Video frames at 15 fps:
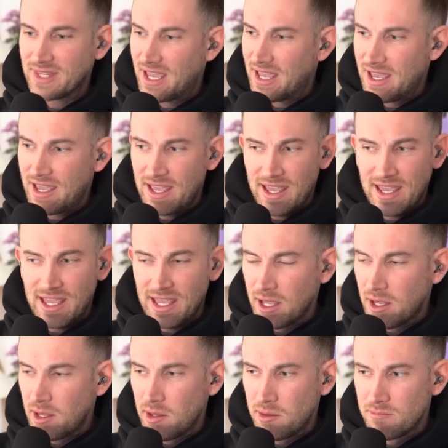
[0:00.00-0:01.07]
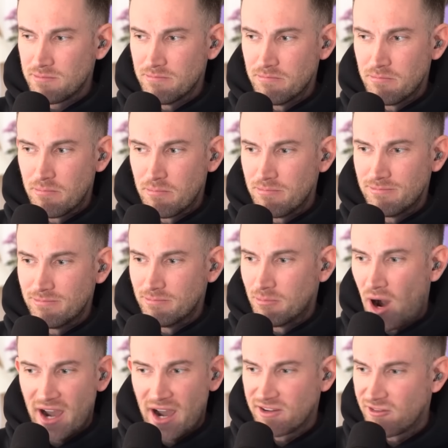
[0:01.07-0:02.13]
He
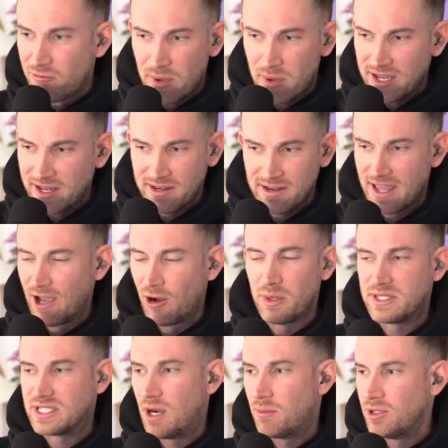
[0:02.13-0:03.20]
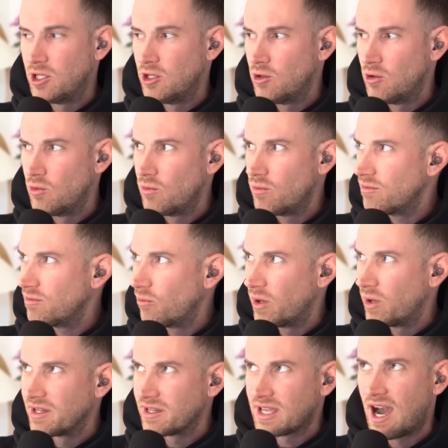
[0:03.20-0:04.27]
might have been LBW
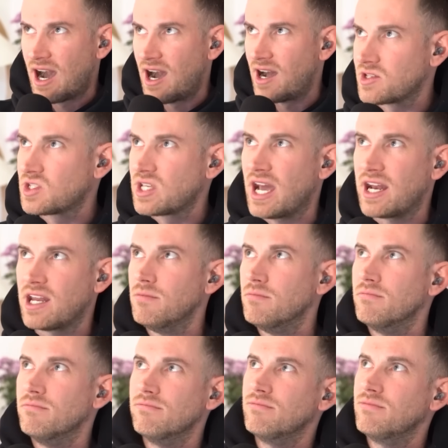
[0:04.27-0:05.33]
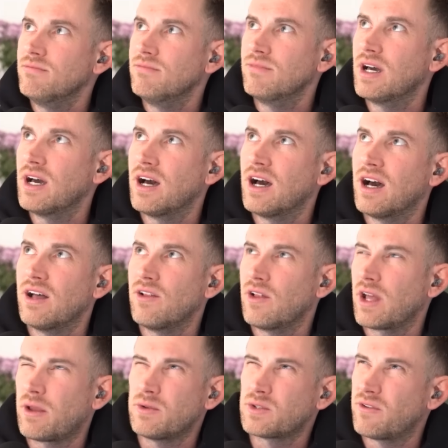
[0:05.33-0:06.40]
when Cass him, like
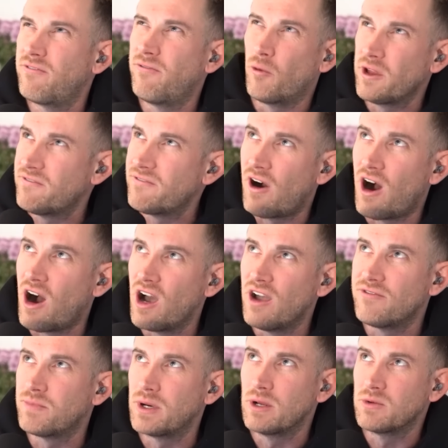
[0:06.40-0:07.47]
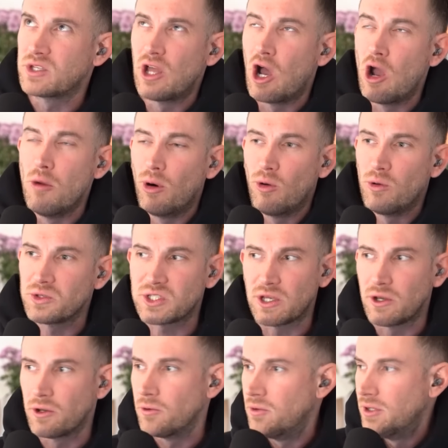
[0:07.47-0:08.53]
he was on 45, but it was a no ball.
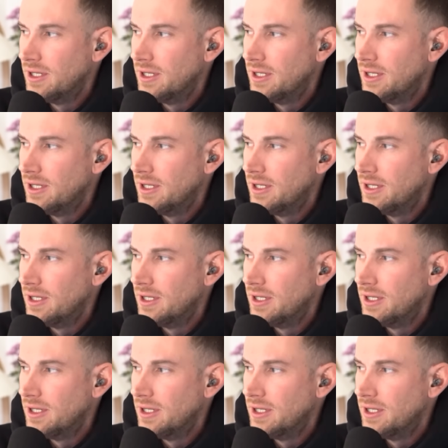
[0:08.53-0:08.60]
So,